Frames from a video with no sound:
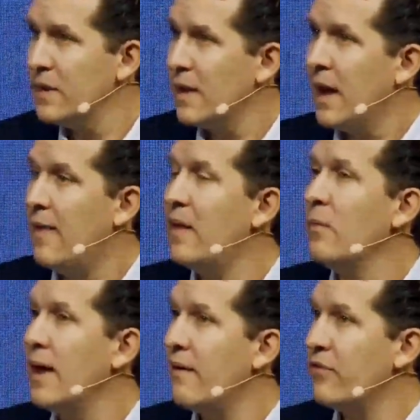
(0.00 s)
And then we
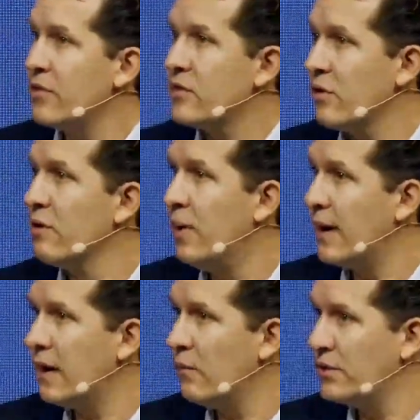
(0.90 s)
have this third
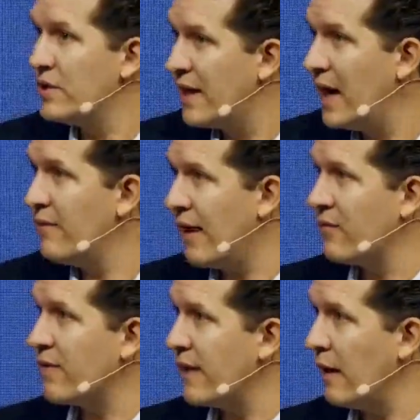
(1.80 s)
bucket, which is kind of
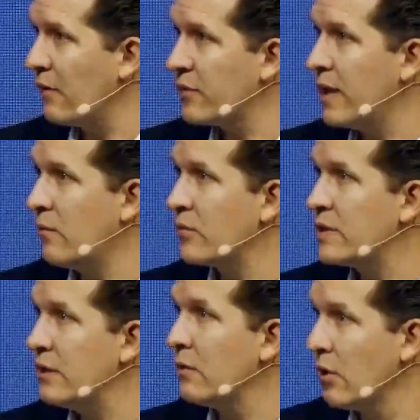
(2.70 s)
everything else, and we're
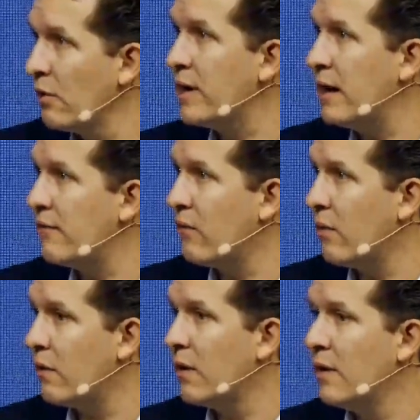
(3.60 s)
still looking
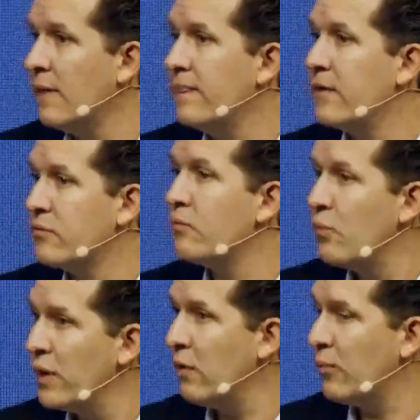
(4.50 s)
for this
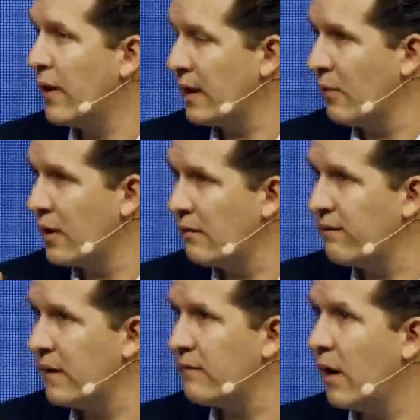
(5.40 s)
real product market
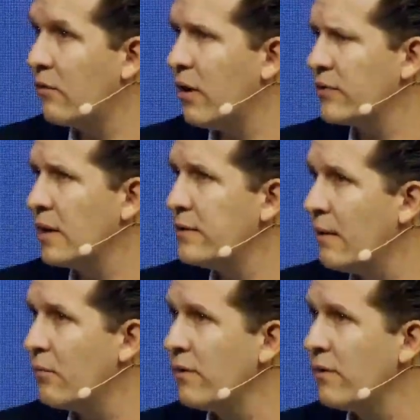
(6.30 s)
fit across a number of